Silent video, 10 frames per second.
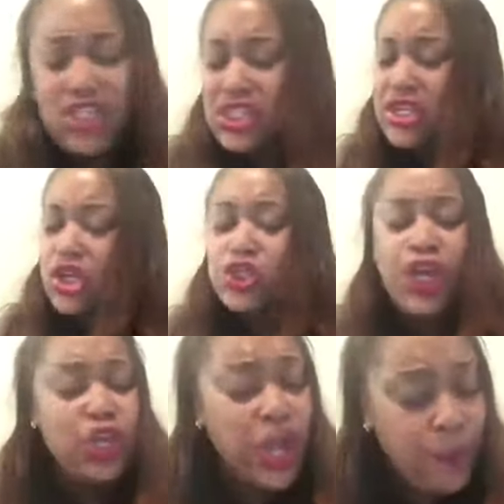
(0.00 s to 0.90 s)
Just
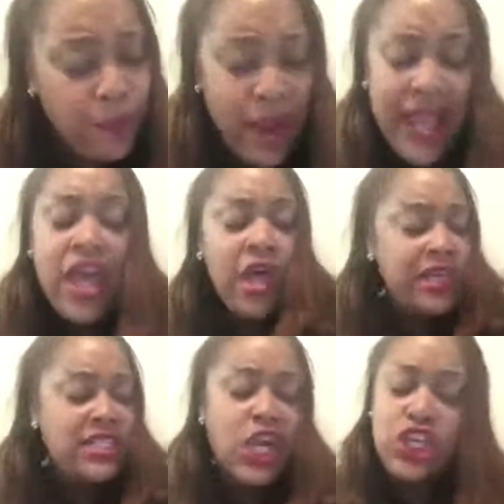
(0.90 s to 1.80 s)
continue to pray,
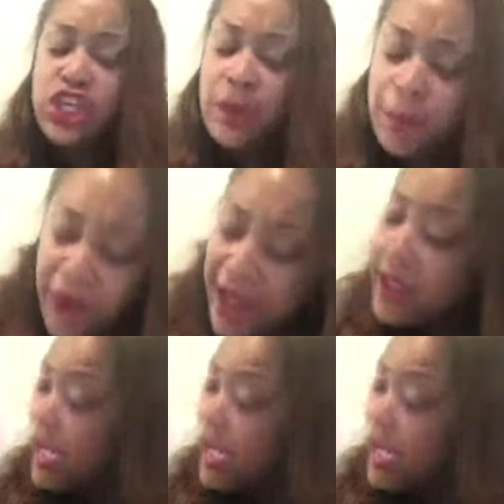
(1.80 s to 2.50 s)
continue to pray.